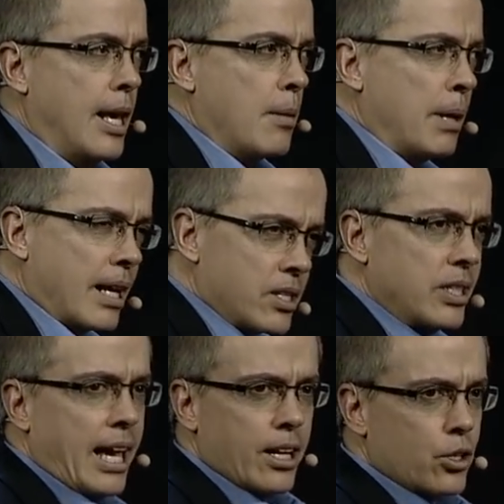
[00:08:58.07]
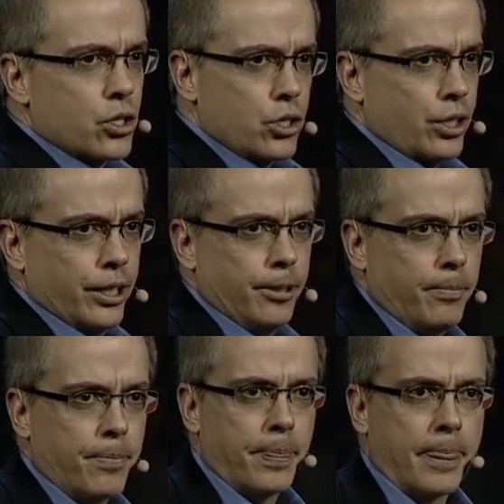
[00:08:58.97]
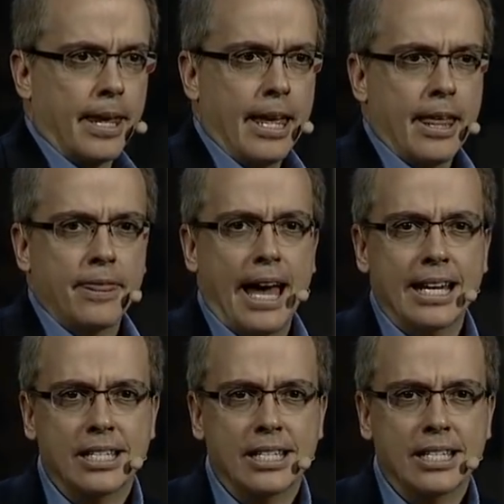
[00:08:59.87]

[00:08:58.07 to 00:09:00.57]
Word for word: Because they understood that